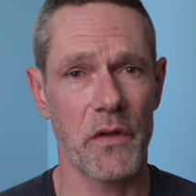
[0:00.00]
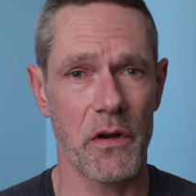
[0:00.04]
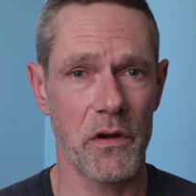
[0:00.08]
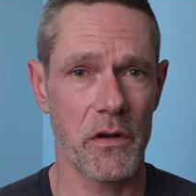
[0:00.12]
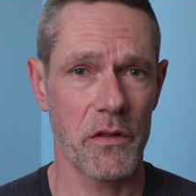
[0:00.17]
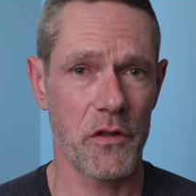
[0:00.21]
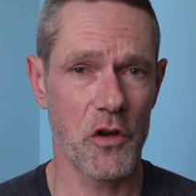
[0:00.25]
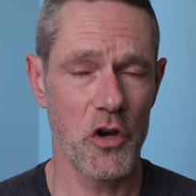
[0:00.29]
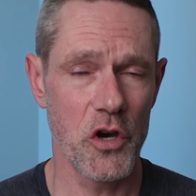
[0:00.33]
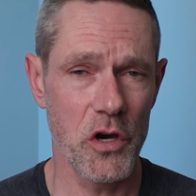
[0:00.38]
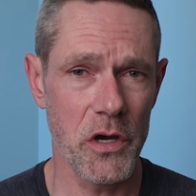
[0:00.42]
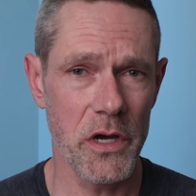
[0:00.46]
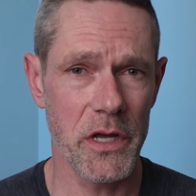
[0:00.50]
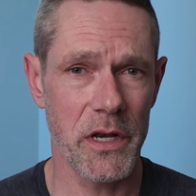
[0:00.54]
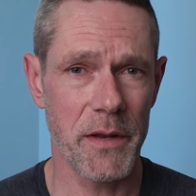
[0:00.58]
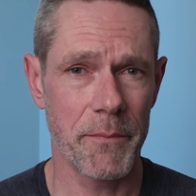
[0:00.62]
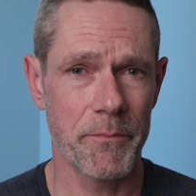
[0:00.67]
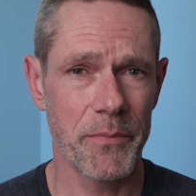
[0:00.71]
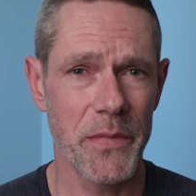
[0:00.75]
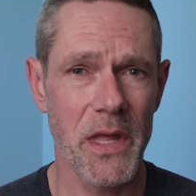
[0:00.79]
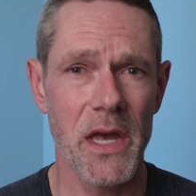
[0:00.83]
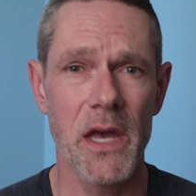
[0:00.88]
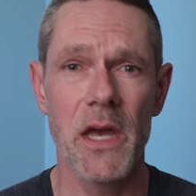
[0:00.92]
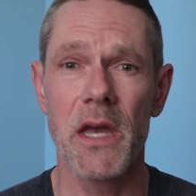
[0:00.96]
under the hood.
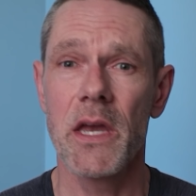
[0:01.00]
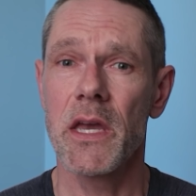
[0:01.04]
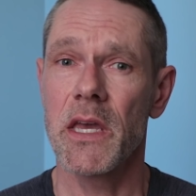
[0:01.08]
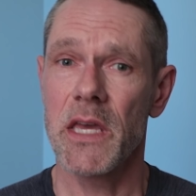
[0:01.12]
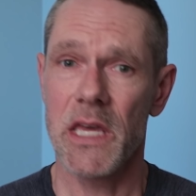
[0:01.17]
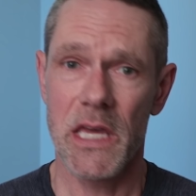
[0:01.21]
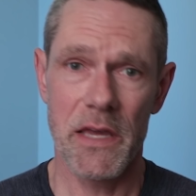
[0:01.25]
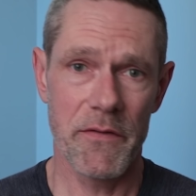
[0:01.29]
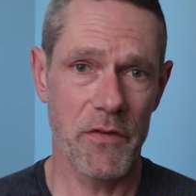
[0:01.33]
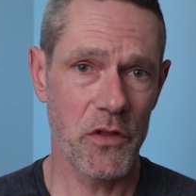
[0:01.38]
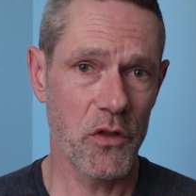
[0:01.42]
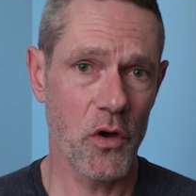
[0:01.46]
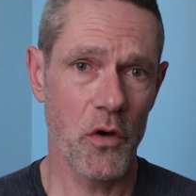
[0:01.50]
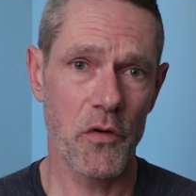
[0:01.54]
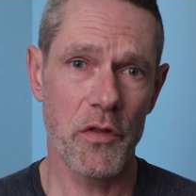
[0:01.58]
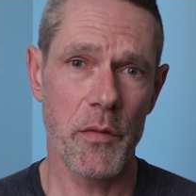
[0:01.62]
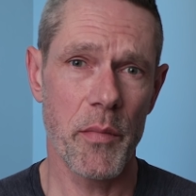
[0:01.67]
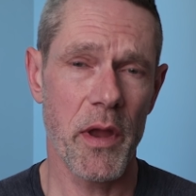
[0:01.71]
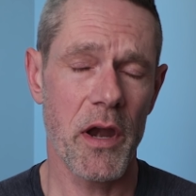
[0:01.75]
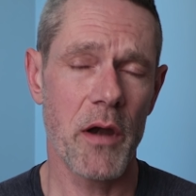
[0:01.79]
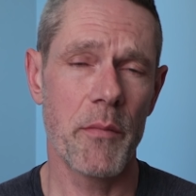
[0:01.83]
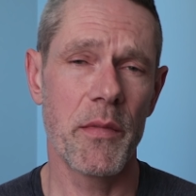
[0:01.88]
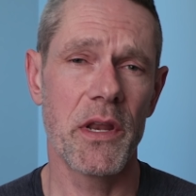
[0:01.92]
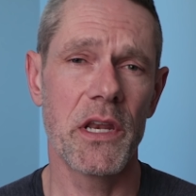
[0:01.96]
Even though the
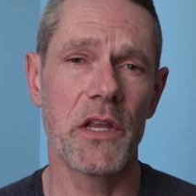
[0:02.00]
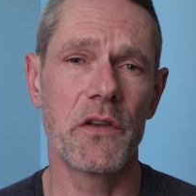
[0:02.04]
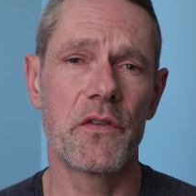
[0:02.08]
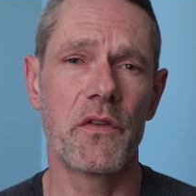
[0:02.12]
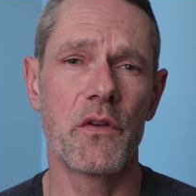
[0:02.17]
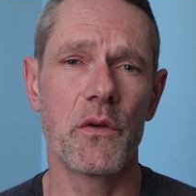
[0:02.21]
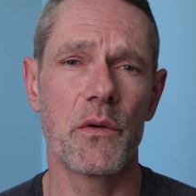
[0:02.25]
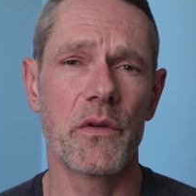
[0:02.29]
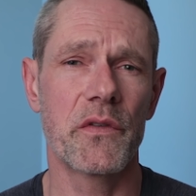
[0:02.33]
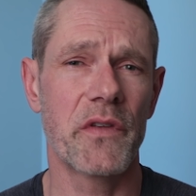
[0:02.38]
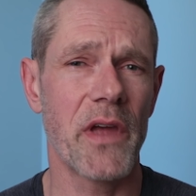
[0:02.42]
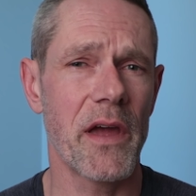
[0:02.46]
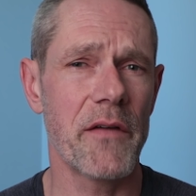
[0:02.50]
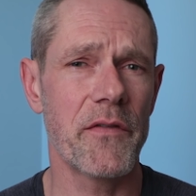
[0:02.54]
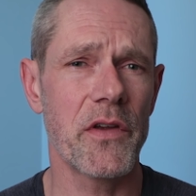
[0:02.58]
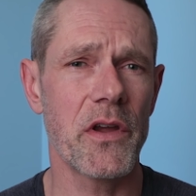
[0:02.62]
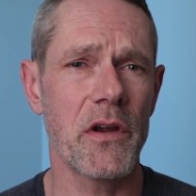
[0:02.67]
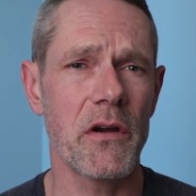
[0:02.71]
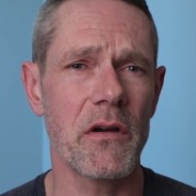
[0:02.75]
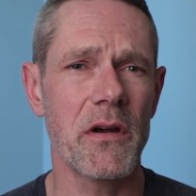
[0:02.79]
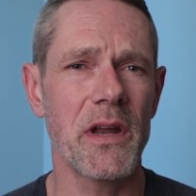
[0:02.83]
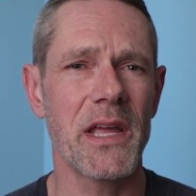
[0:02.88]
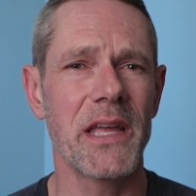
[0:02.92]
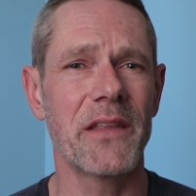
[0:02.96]
bare Mini 2 is
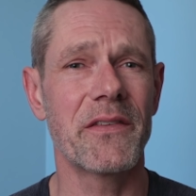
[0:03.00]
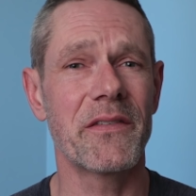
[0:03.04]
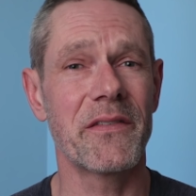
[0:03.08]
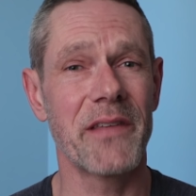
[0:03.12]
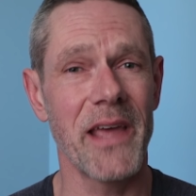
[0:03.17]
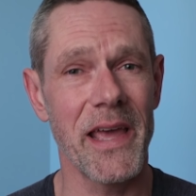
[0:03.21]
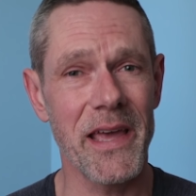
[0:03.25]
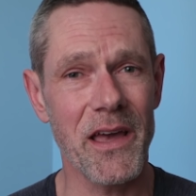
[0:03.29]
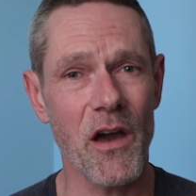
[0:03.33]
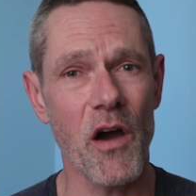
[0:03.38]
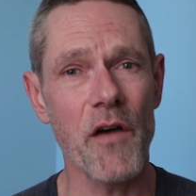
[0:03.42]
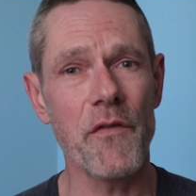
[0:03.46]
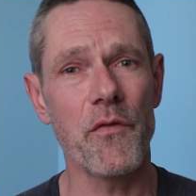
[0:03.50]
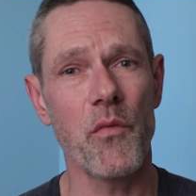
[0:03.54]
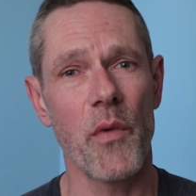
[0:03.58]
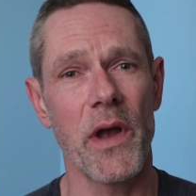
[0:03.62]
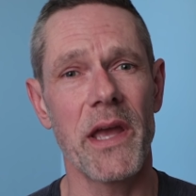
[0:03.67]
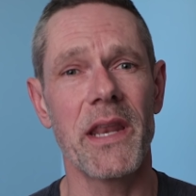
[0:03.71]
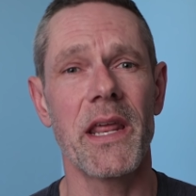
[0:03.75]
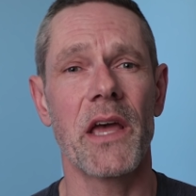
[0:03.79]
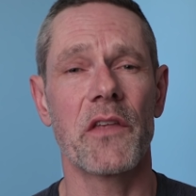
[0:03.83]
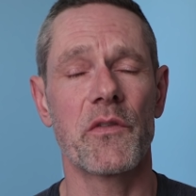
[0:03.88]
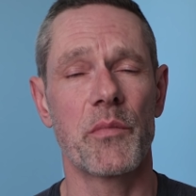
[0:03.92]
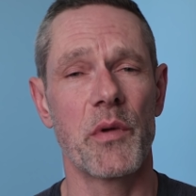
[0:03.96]
heavier, its takeoff
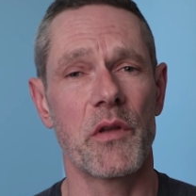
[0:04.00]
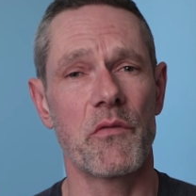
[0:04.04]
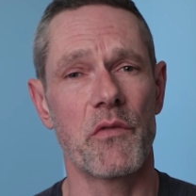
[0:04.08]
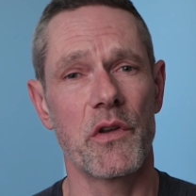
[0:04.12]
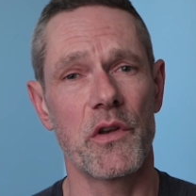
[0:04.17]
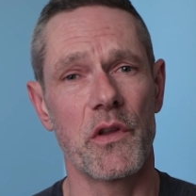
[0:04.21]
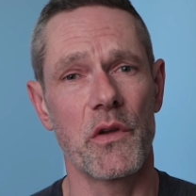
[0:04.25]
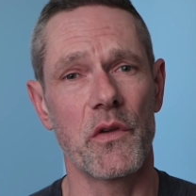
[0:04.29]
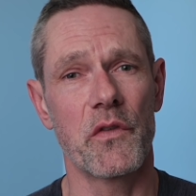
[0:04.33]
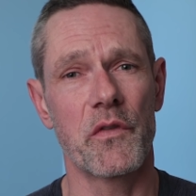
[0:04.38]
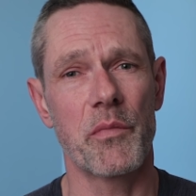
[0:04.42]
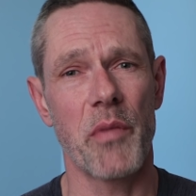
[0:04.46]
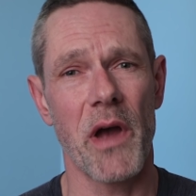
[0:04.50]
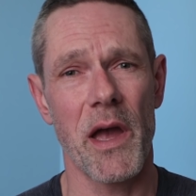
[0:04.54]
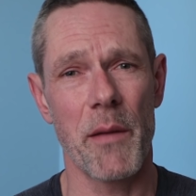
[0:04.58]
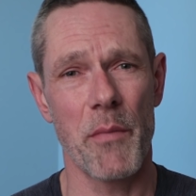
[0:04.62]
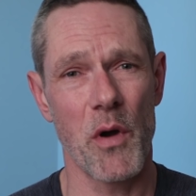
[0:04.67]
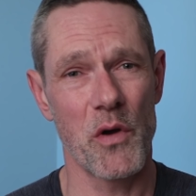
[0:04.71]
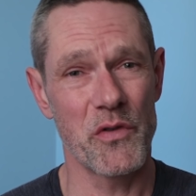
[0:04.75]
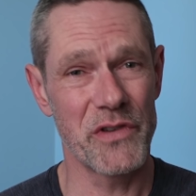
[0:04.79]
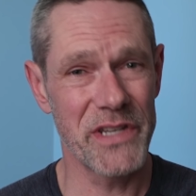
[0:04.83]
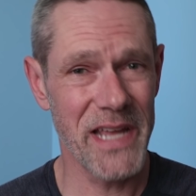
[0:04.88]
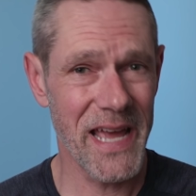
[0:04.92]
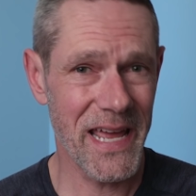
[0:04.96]
weight has been reduced by
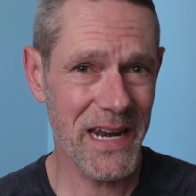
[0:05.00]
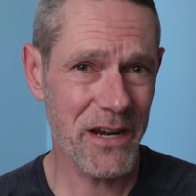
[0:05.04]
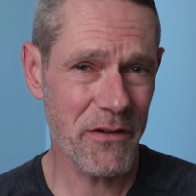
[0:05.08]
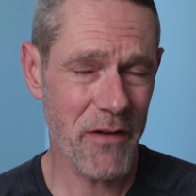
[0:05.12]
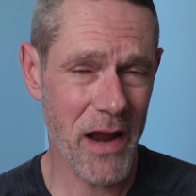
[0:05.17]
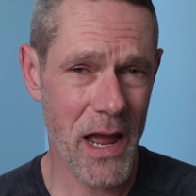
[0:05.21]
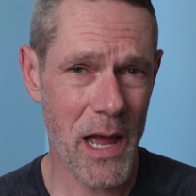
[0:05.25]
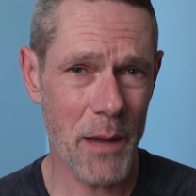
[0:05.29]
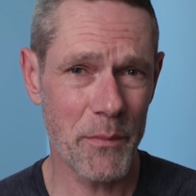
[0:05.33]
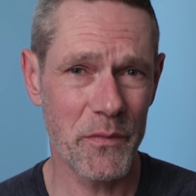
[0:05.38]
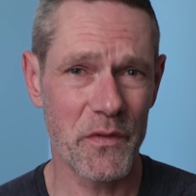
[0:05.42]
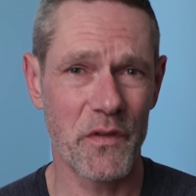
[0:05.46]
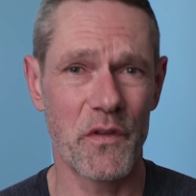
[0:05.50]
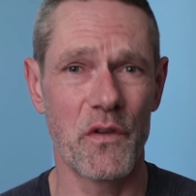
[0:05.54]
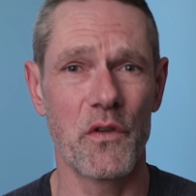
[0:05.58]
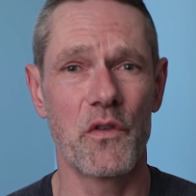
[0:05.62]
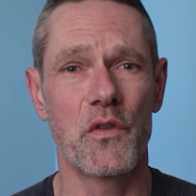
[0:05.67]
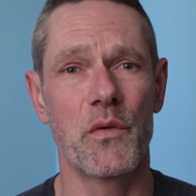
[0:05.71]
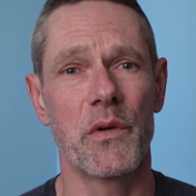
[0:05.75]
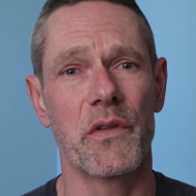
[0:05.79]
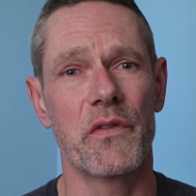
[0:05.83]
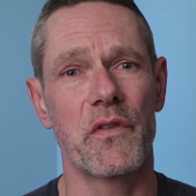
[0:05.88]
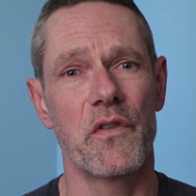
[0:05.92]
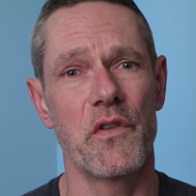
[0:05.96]
about 10 grams due
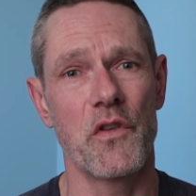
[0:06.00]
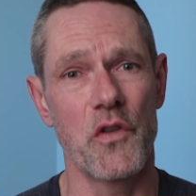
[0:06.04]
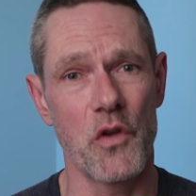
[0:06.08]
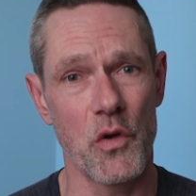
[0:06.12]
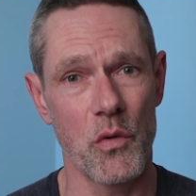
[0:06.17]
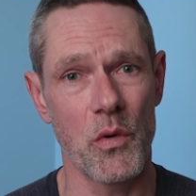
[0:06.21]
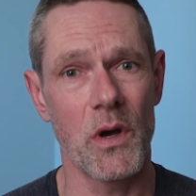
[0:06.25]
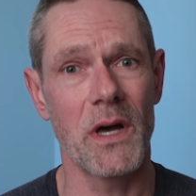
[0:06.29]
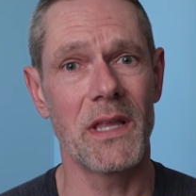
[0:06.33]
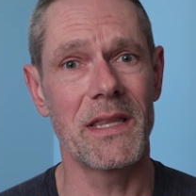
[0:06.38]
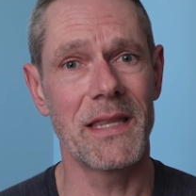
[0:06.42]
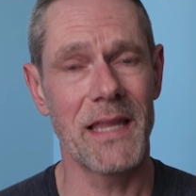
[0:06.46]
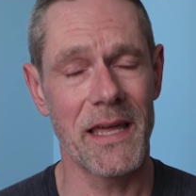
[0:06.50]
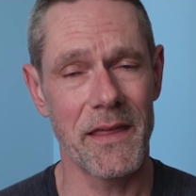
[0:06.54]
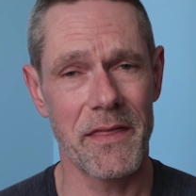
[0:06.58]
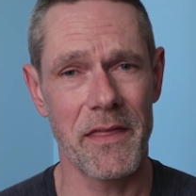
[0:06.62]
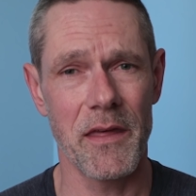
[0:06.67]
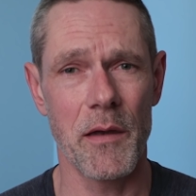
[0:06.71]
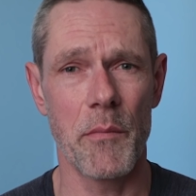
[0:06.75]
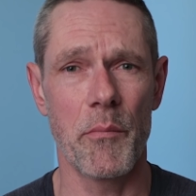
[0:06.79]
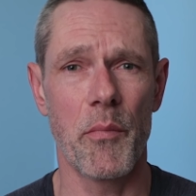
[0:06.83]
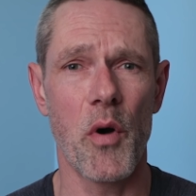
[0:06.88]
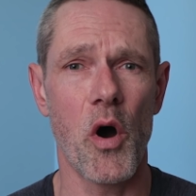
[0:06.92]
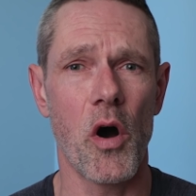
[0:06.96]
to its new
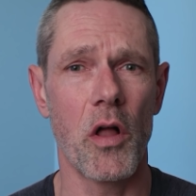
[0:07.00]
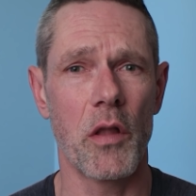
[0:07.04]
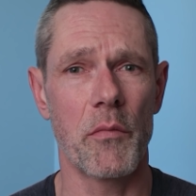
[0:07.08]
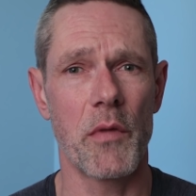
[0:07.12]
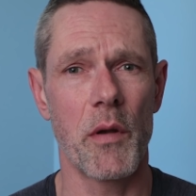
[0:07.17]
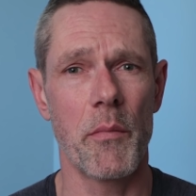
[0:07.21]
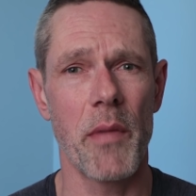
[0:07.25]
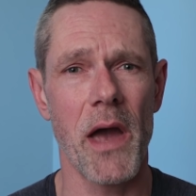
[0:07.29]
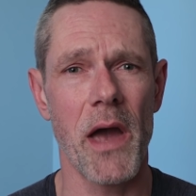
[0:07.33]
lithium polymer